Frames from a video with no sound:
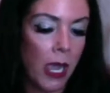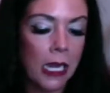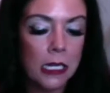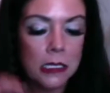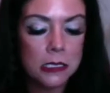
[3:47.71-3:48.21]

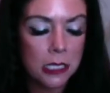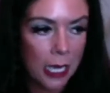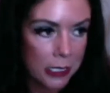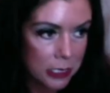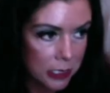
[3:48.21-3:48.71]
buying it
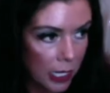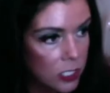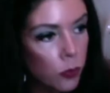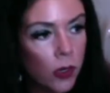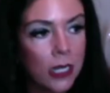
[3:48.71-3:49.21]
at
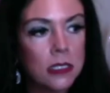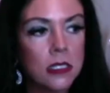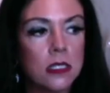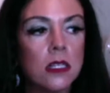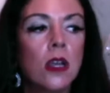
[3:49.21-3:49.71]
today's
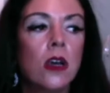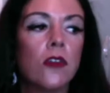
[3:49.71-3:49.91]
prices